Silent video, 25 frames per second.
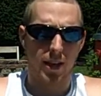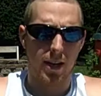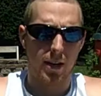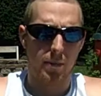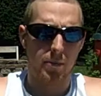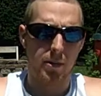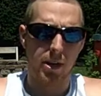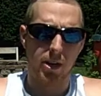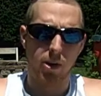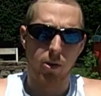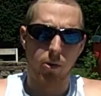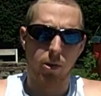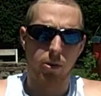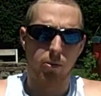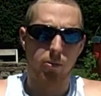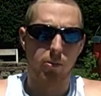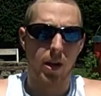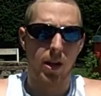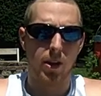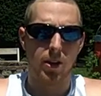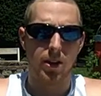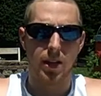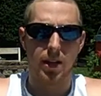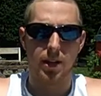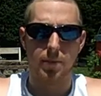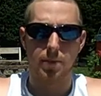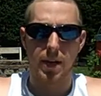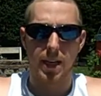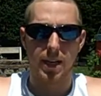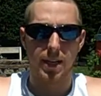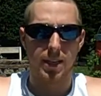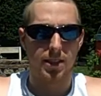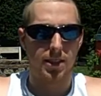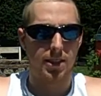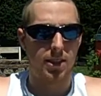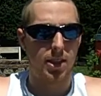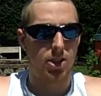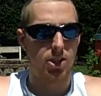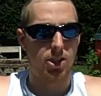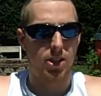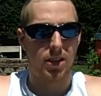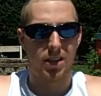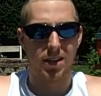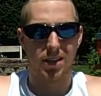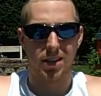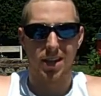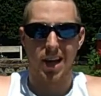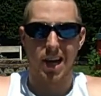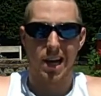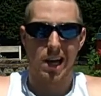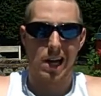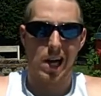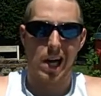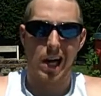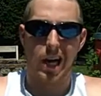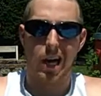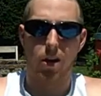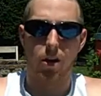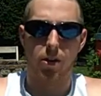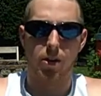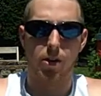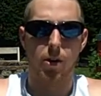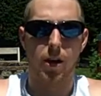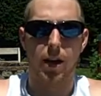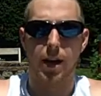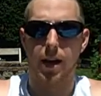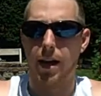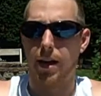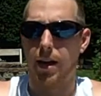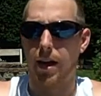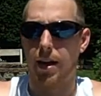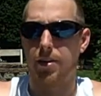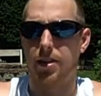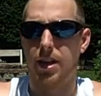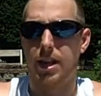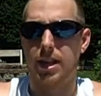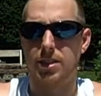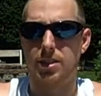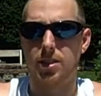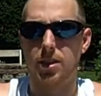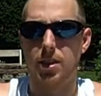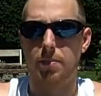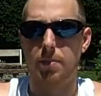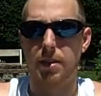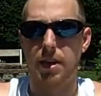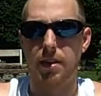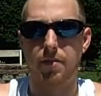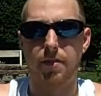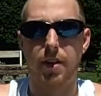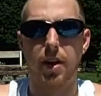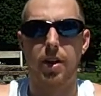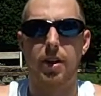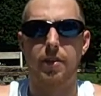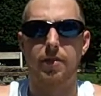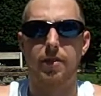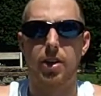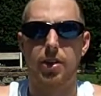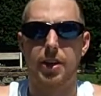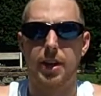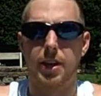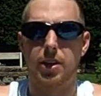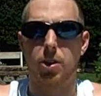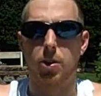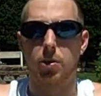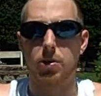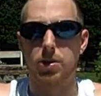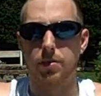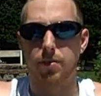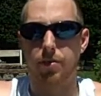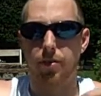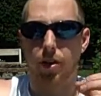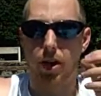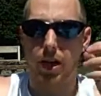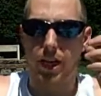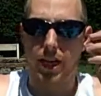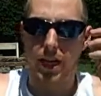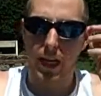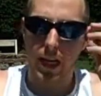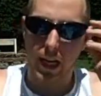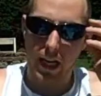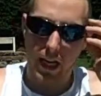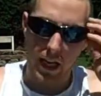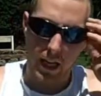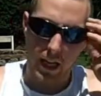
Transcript: I'm going to go with Raljic by decision, although I think it's going to be a very, very close fight.